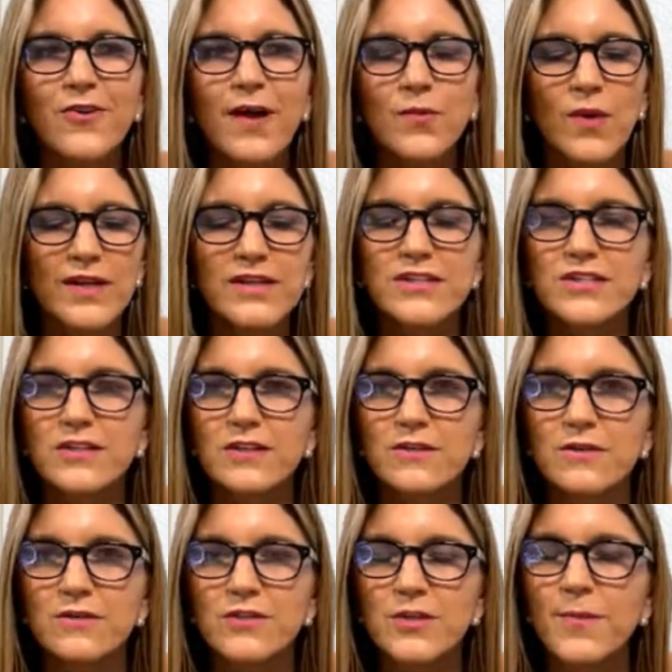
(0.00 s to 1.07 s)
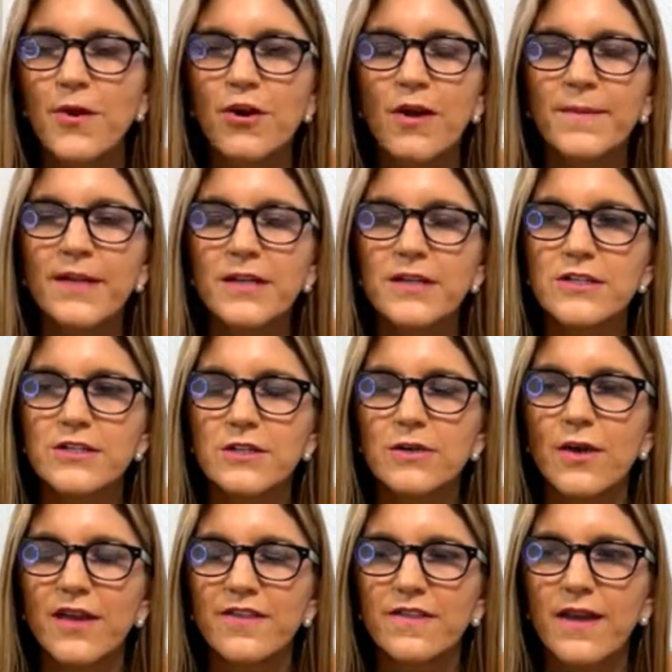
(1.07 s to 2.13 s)
I'm going to do,
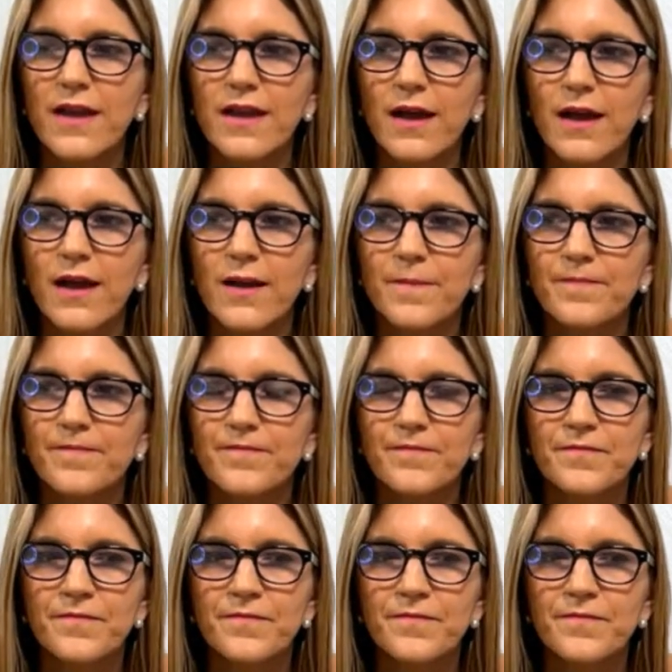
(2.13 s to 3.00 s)
I think, the